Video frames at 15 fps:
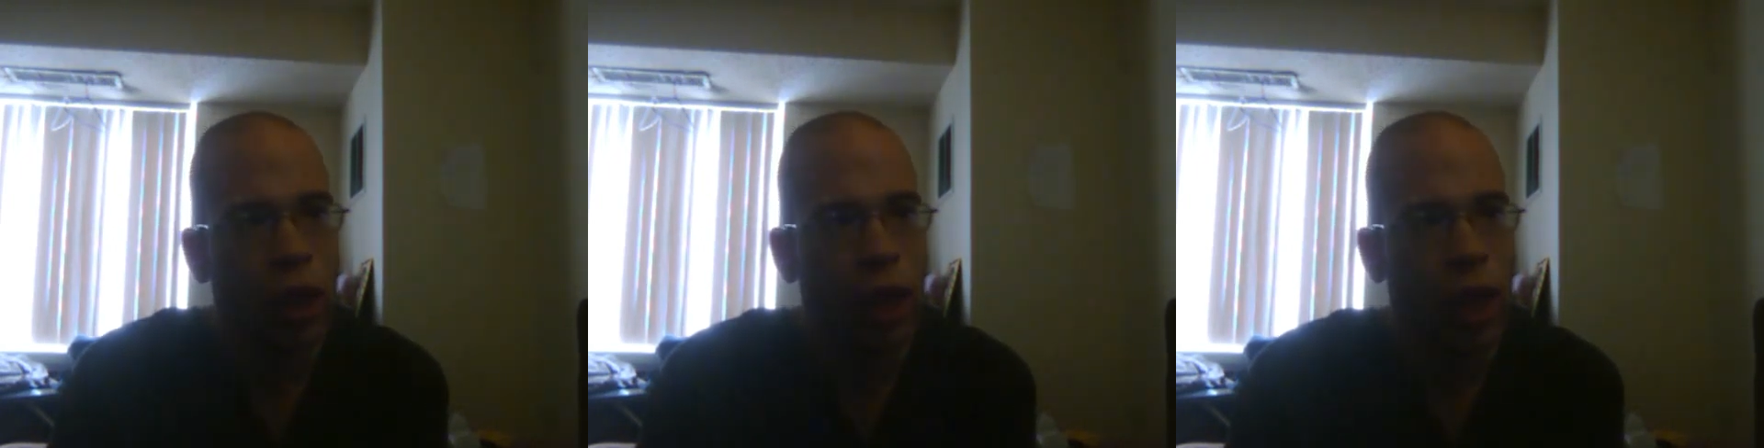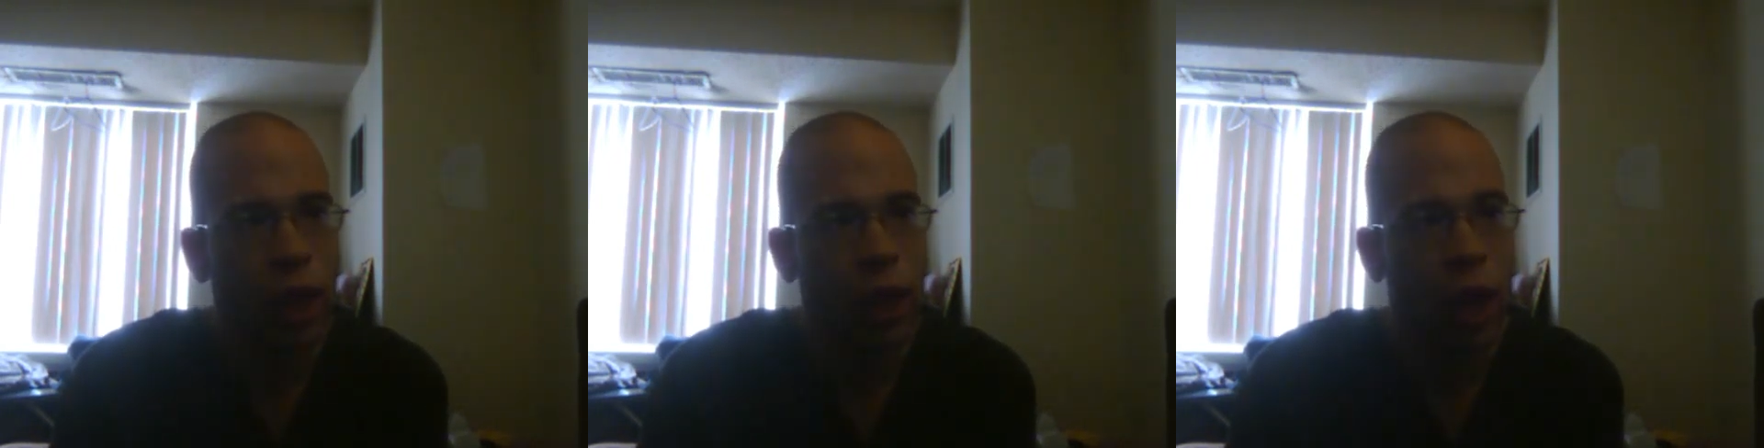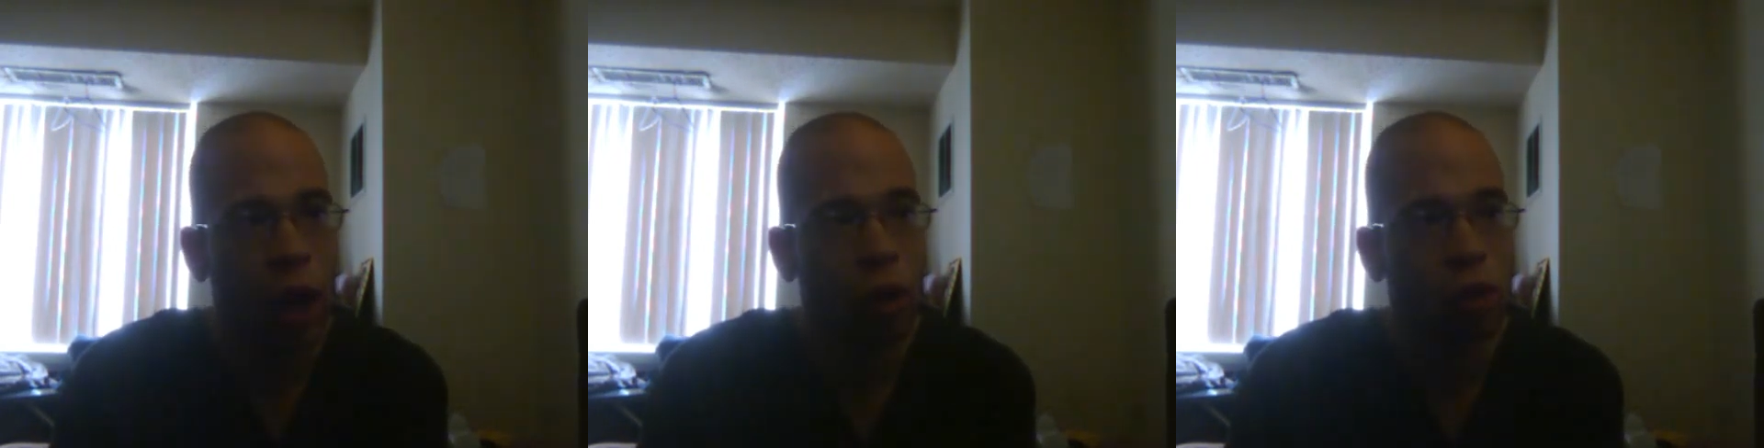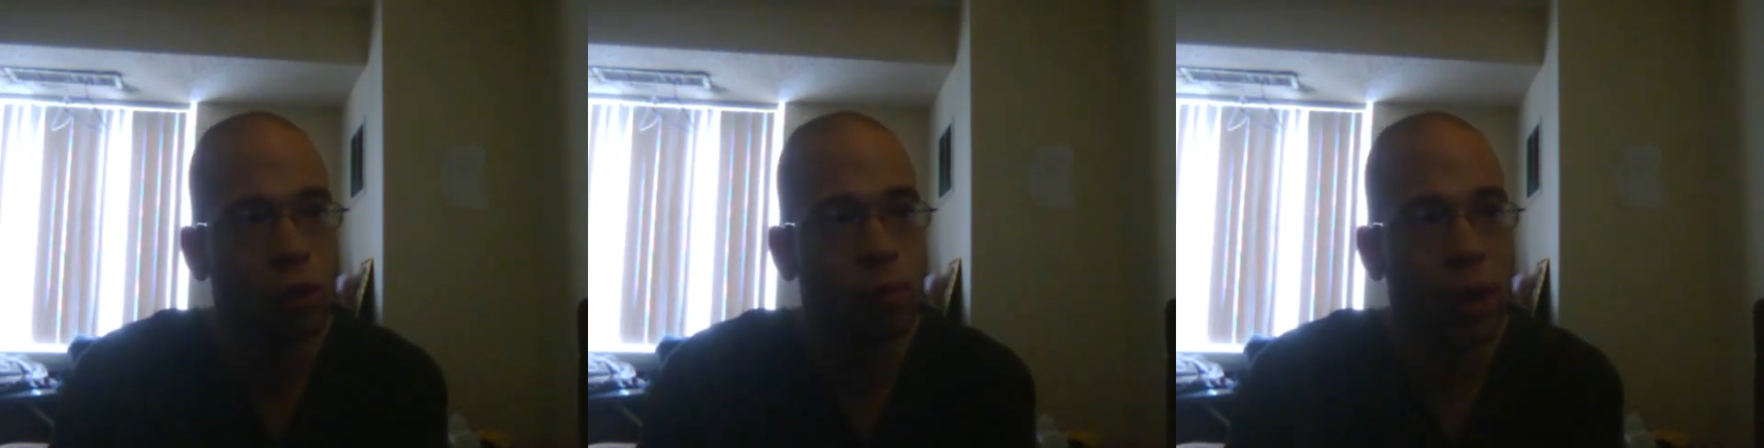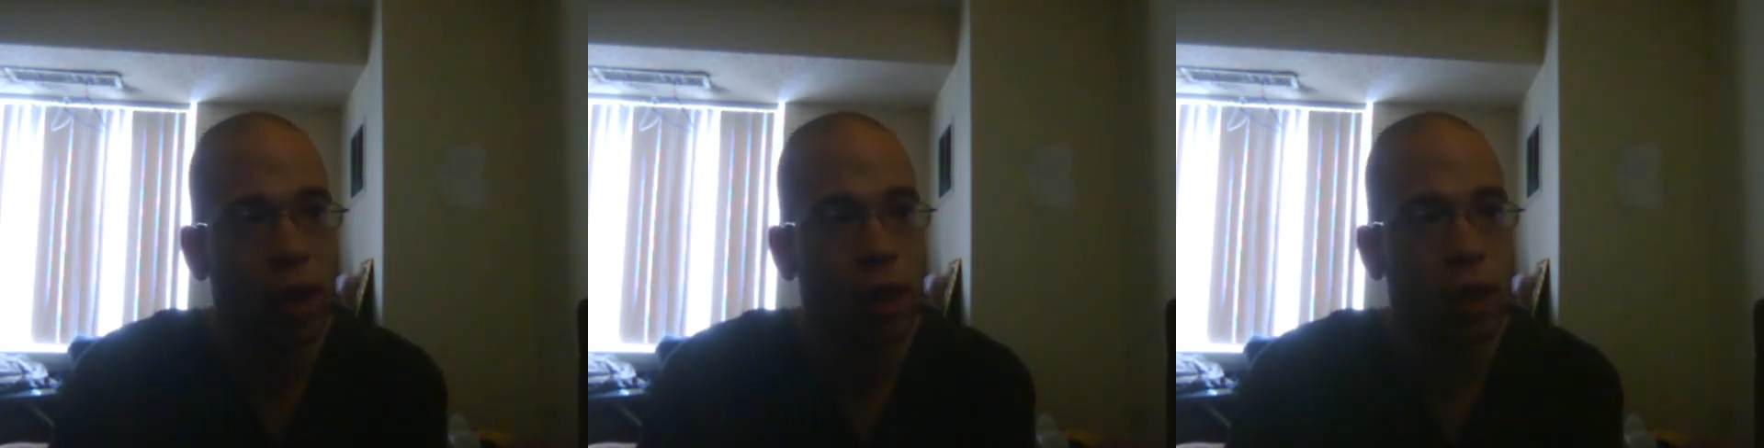I
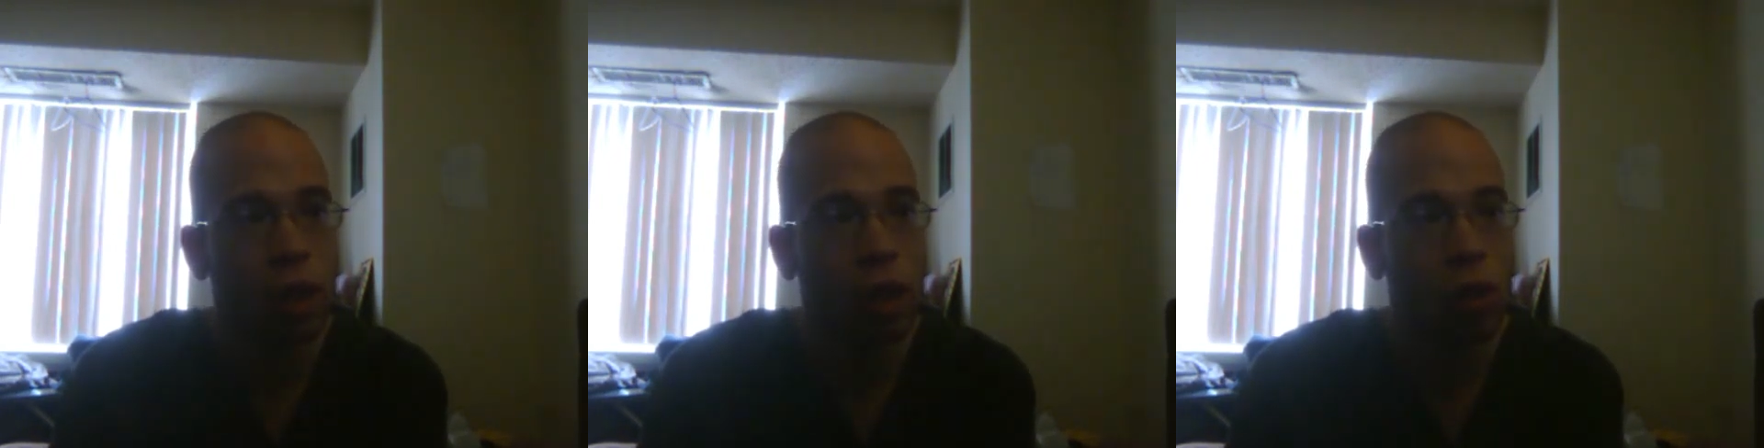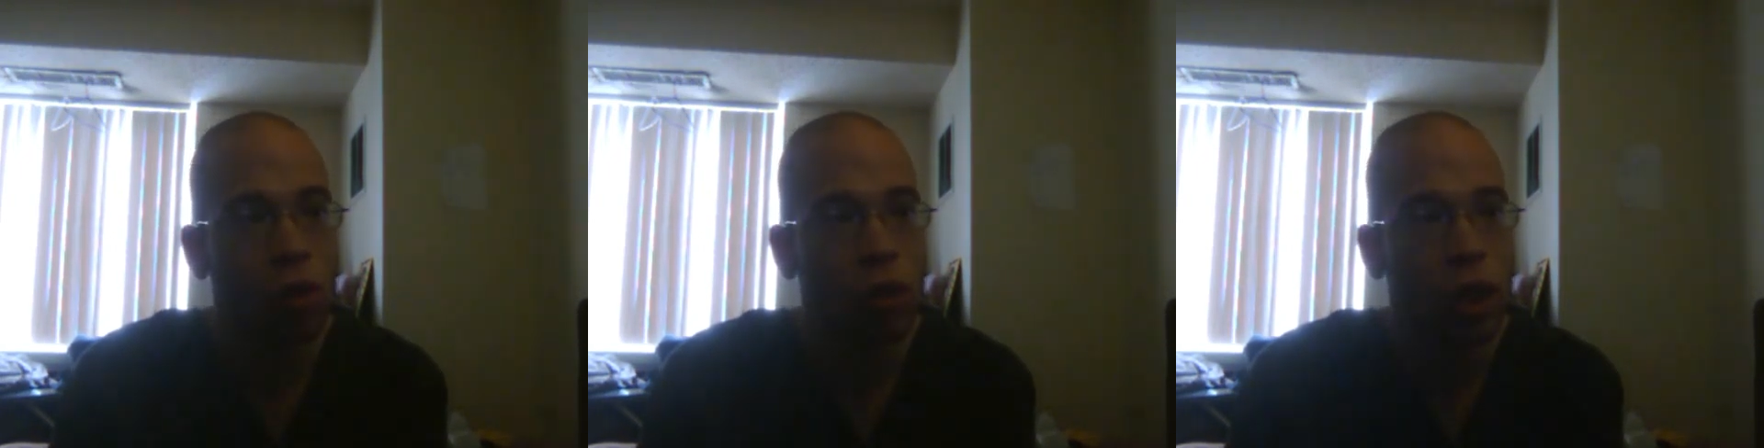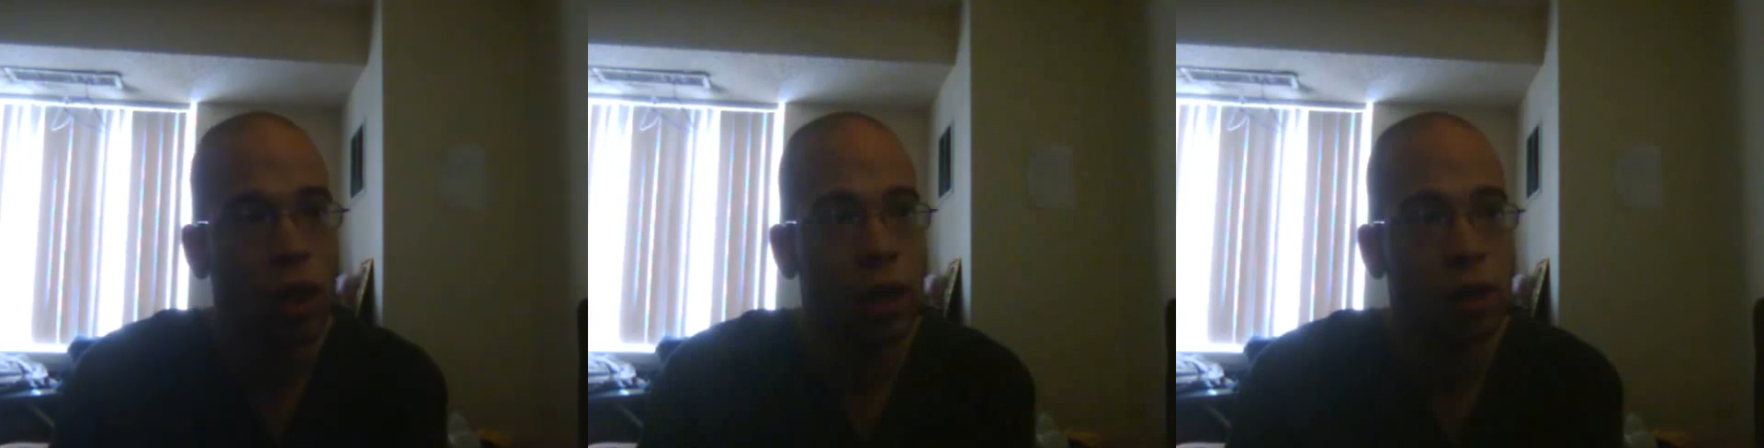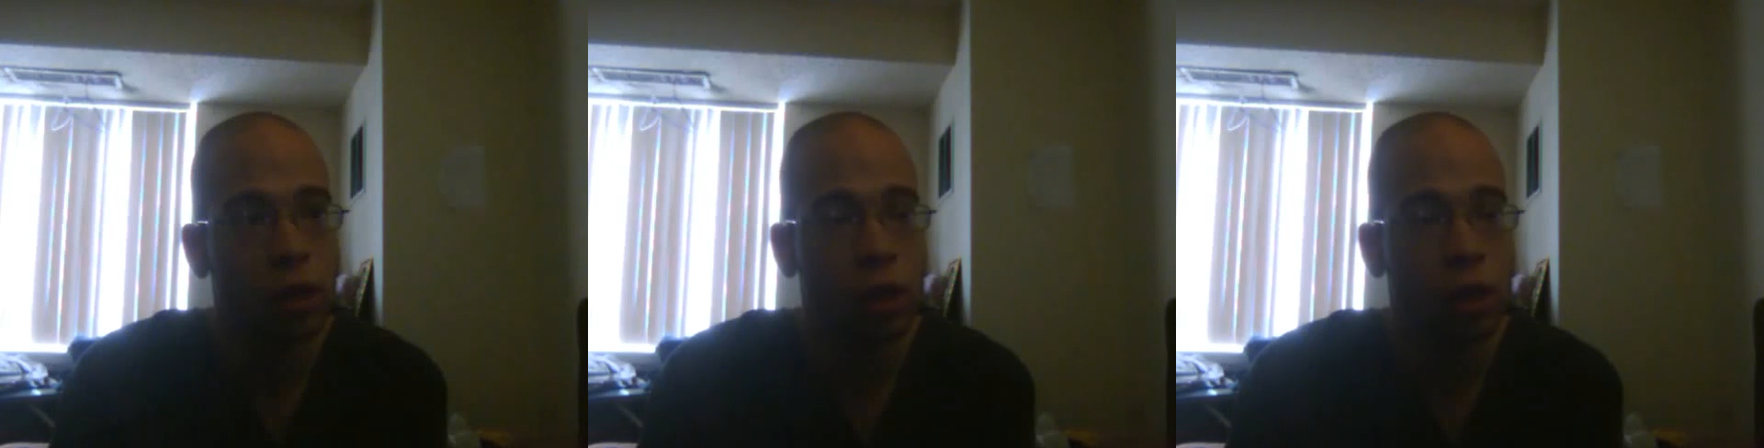was mainly going there